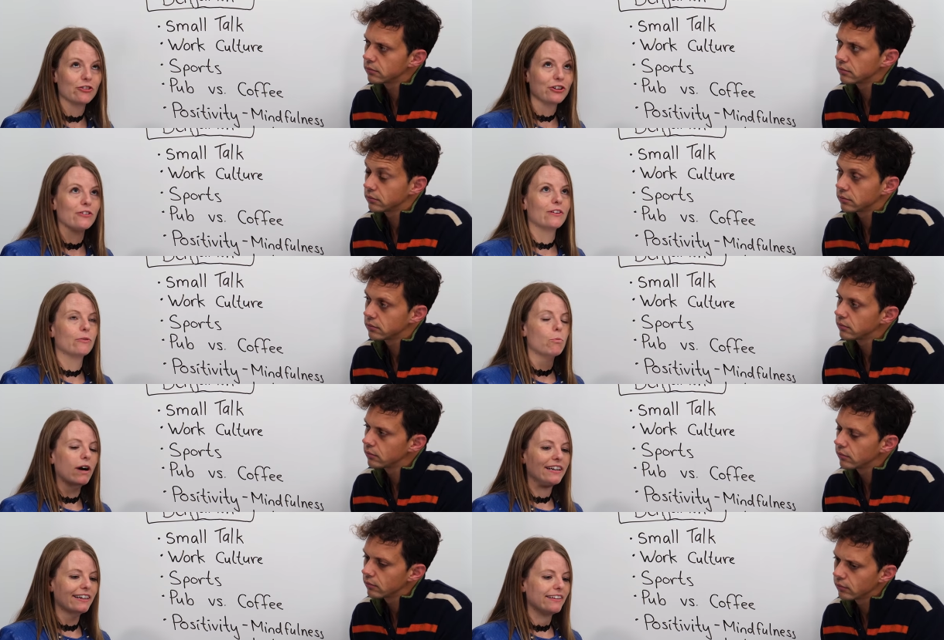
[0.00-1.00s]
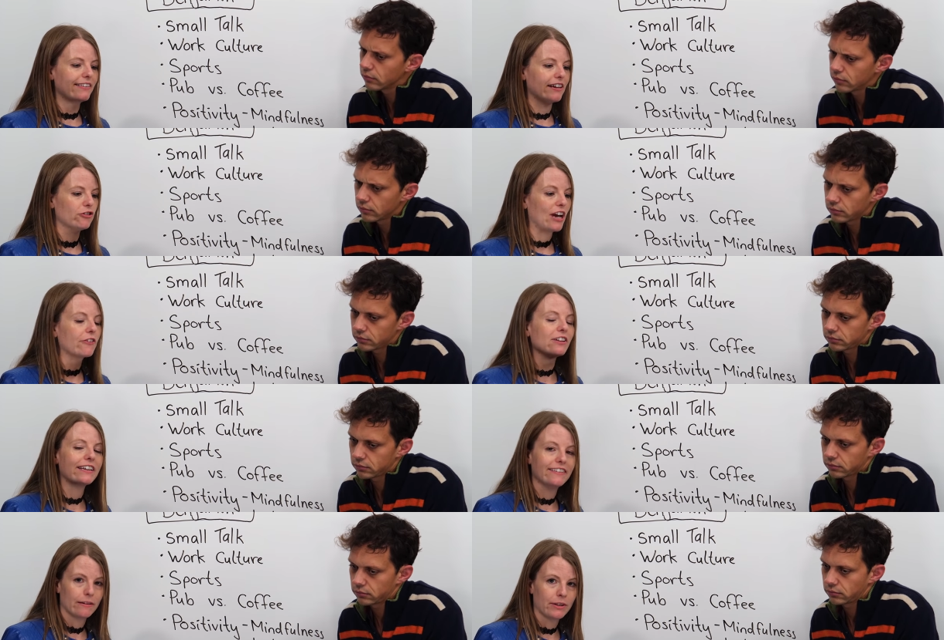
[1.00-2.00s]
Speaker 1: or what is
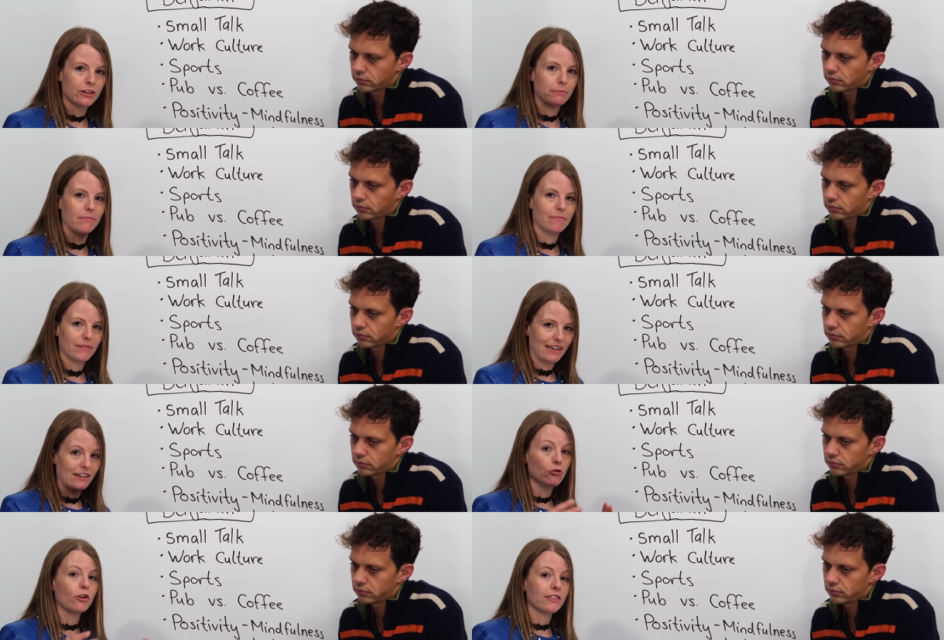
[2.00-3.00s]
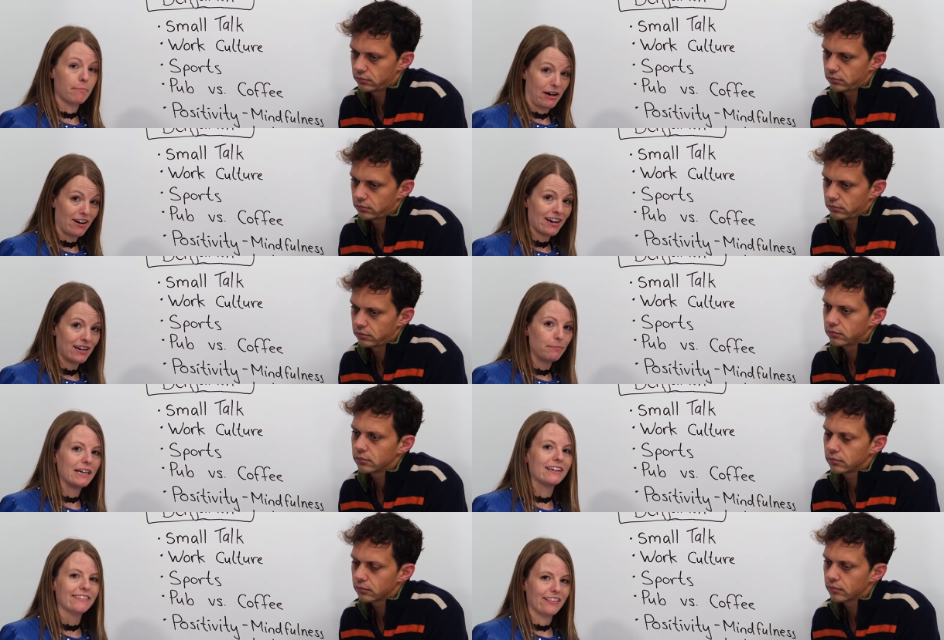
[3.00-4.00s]
generally similar in North America,
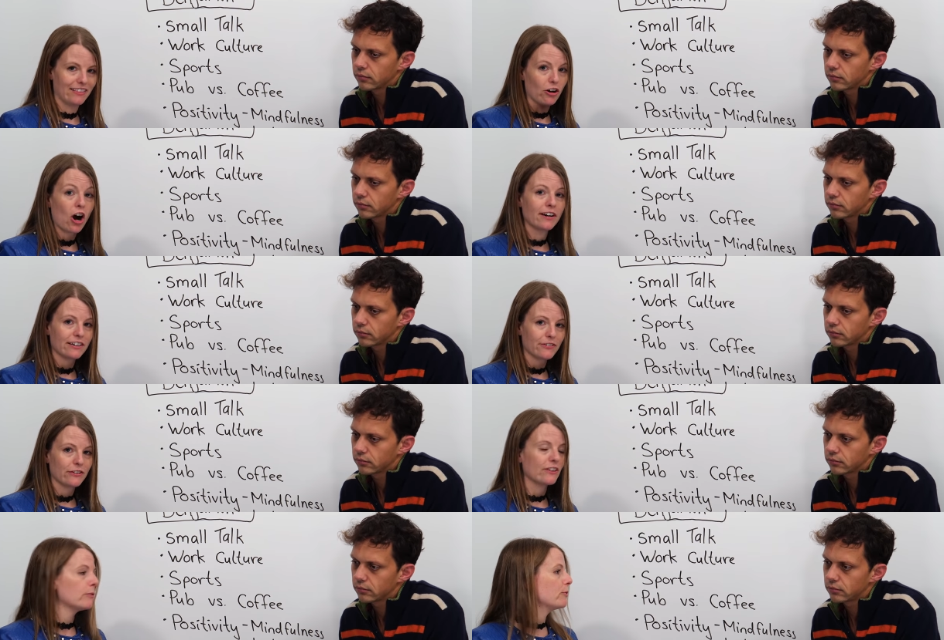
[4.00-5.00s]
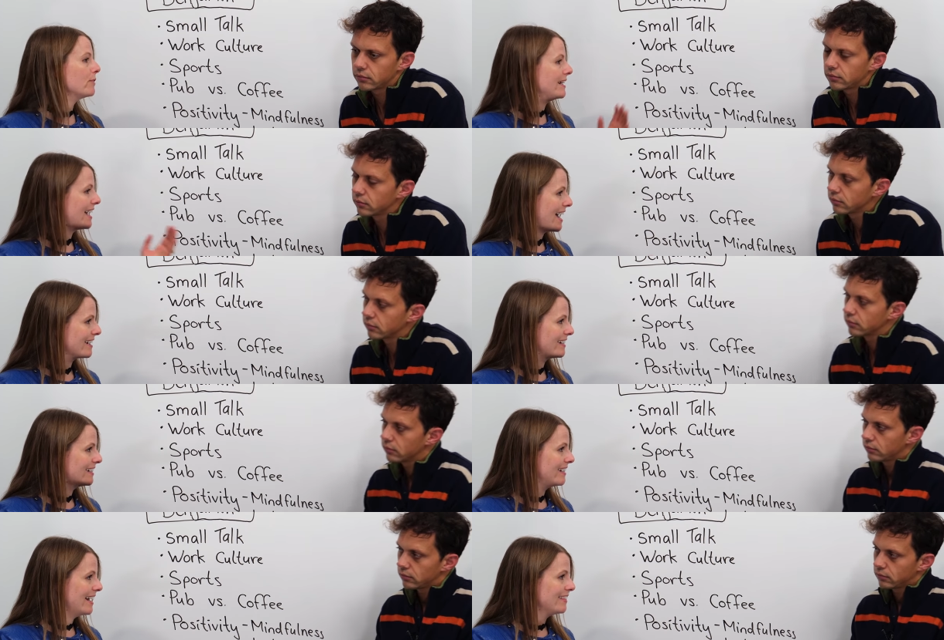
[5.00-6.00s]
because there are differences between
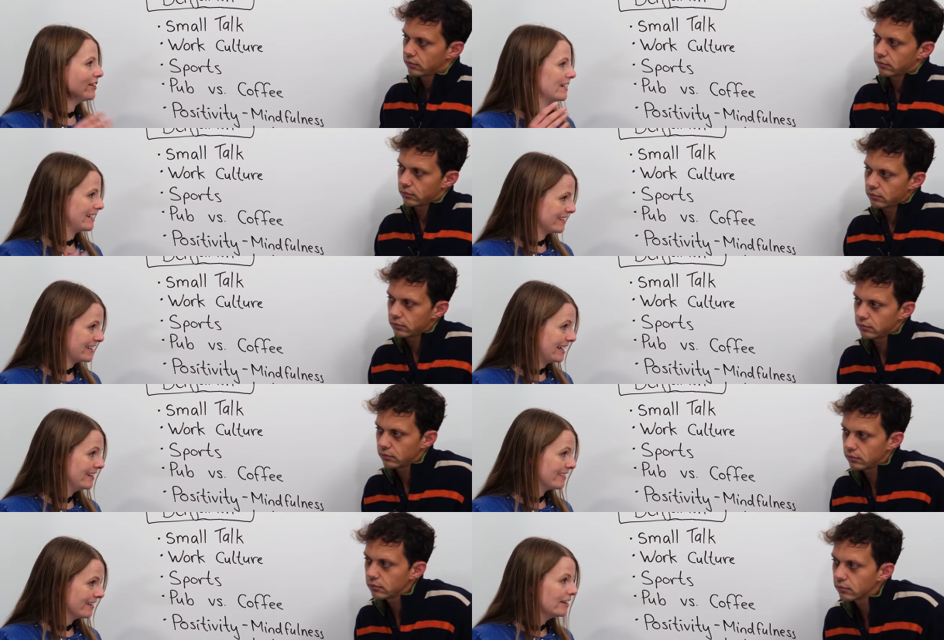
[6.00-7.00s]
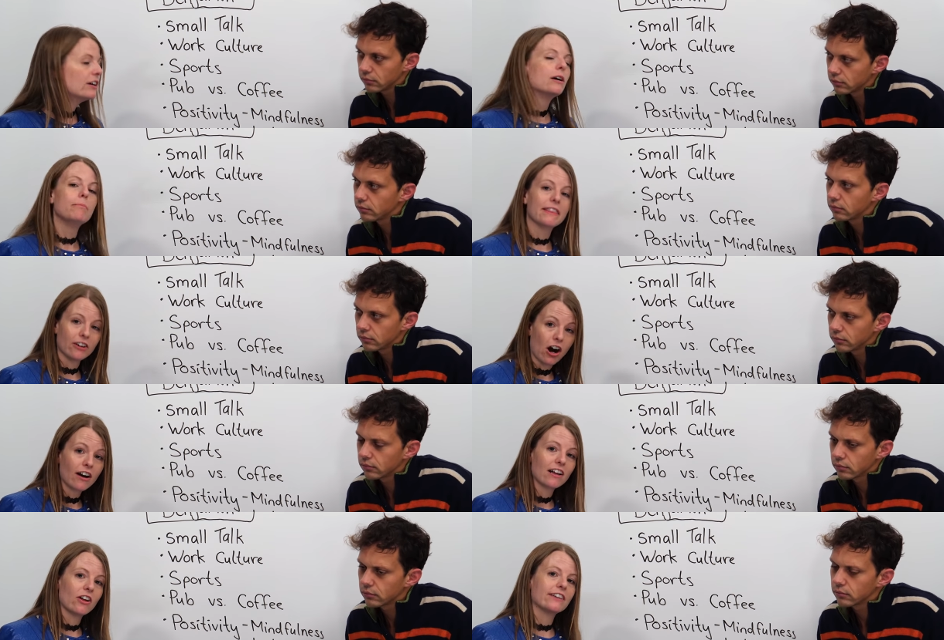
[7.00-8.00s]
Canada and the United States, but there
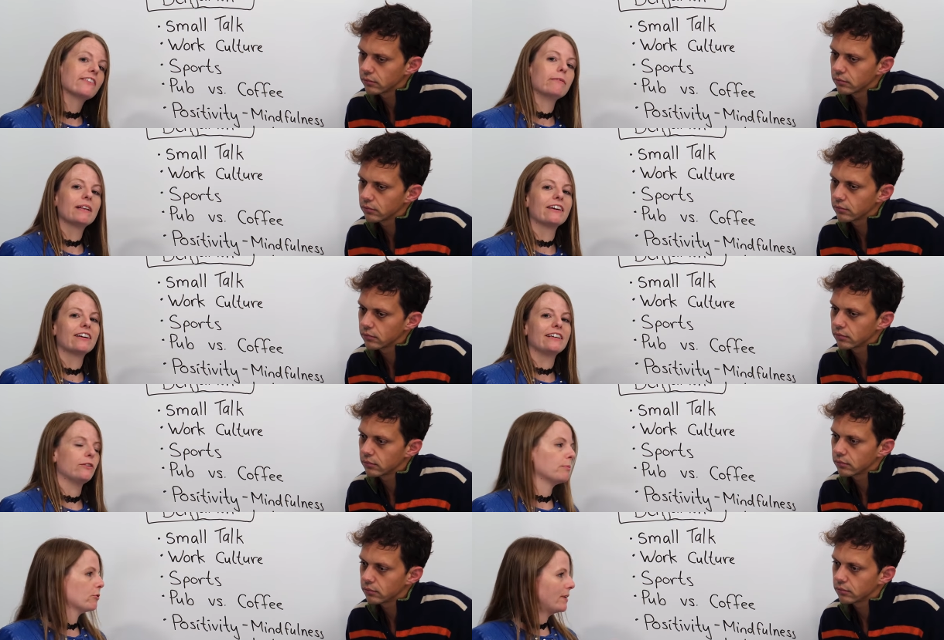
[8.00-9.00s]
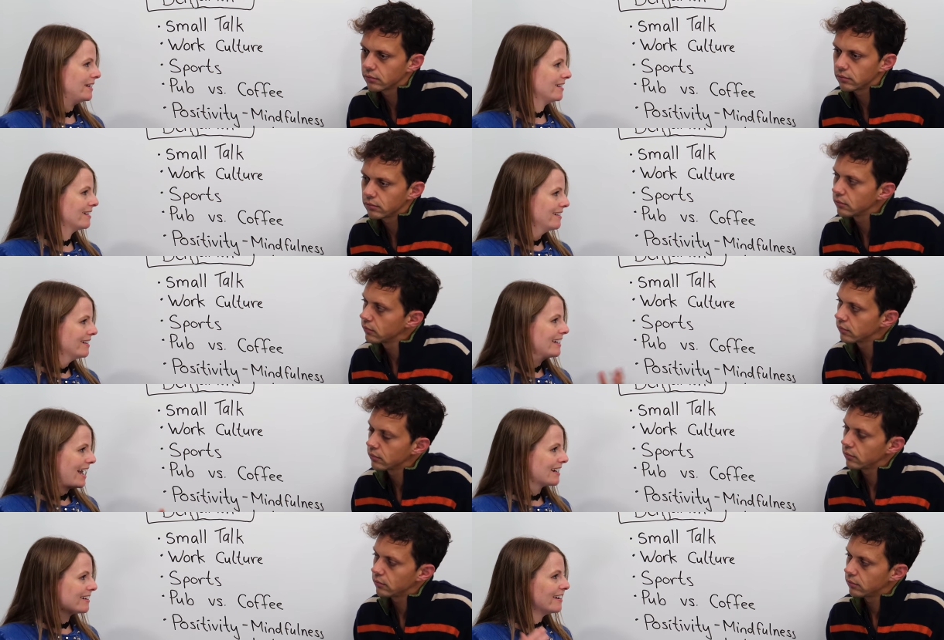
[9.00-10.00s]
are a lot of similarities between
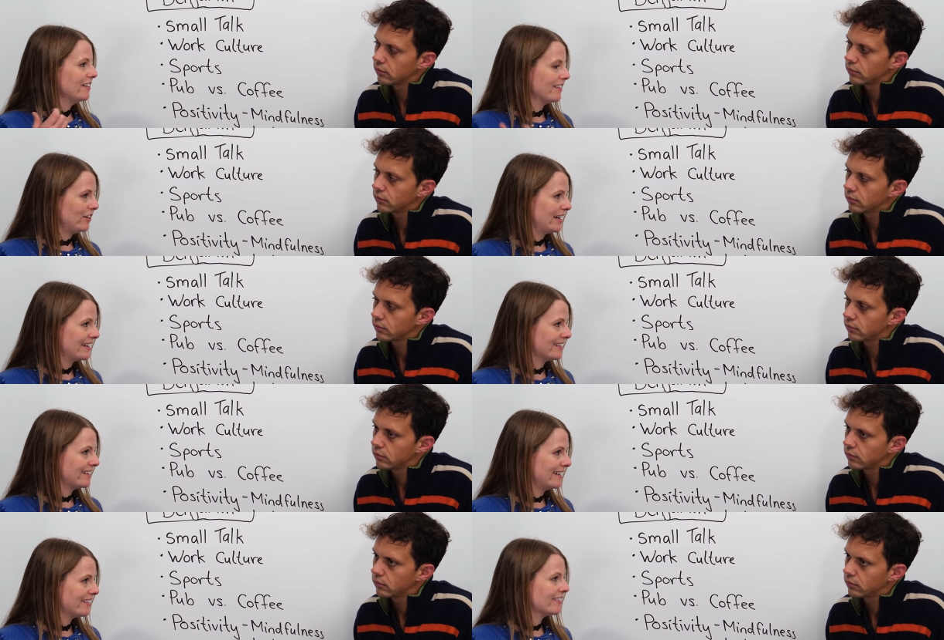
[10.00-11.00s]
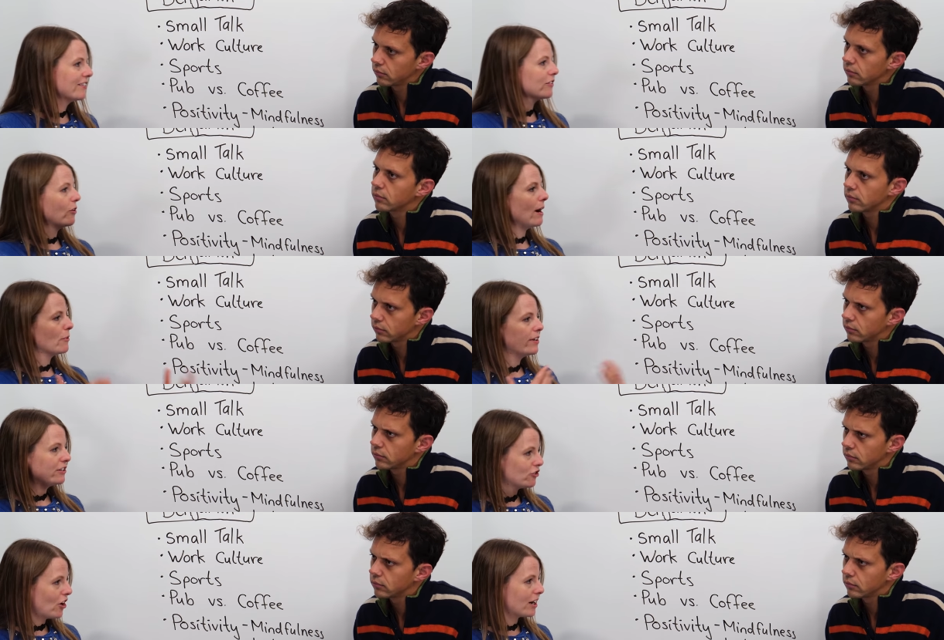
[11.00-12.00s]
Canada and the United States. So I'm
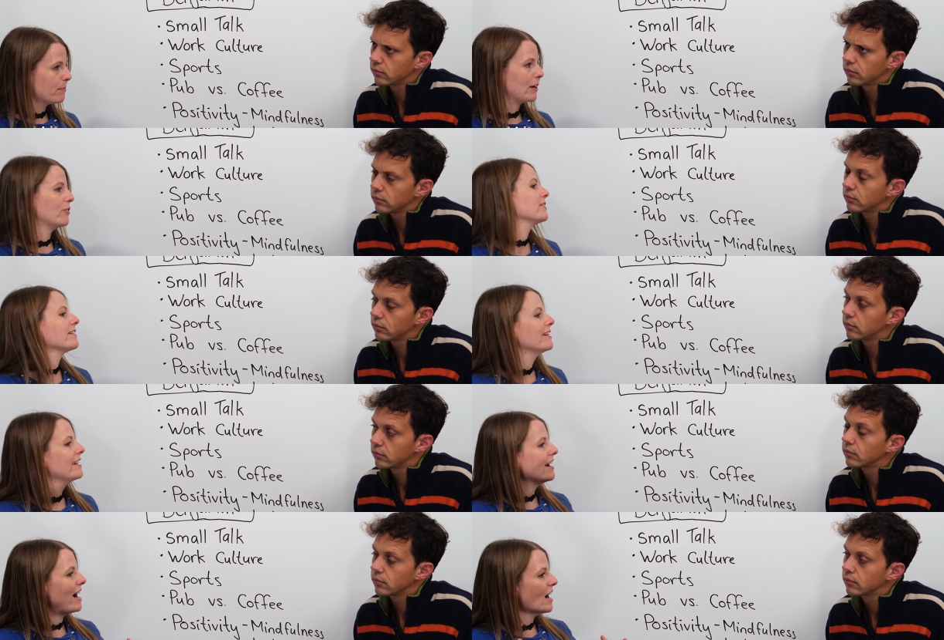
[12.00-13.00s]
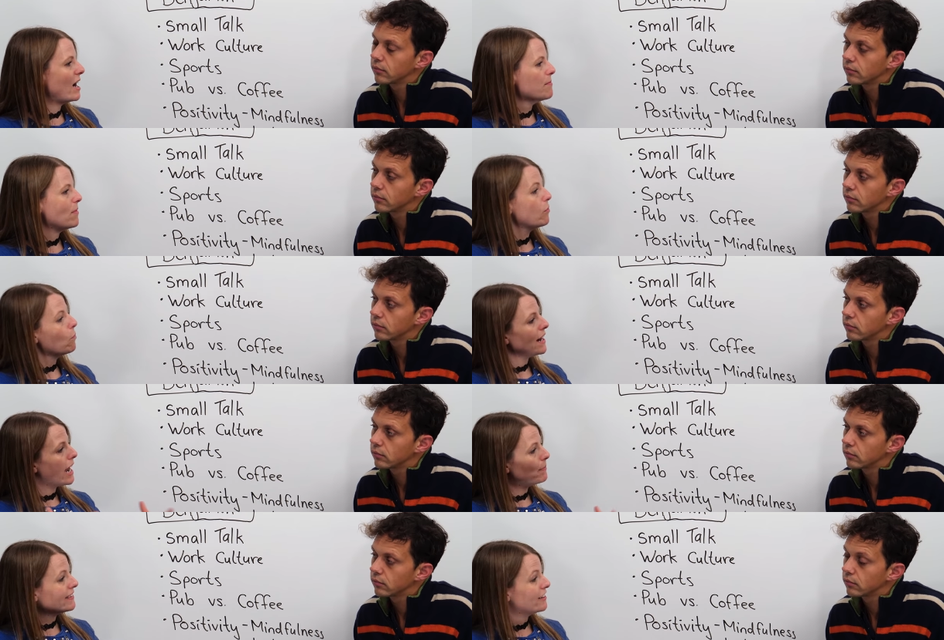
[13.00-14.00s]
going to talk about um, what
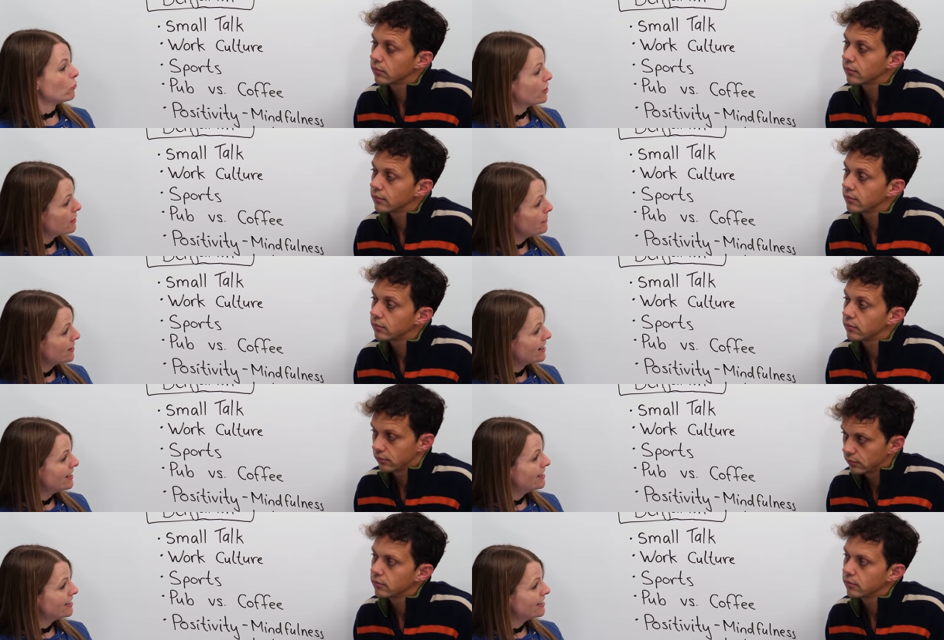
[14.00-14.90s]
happens in North America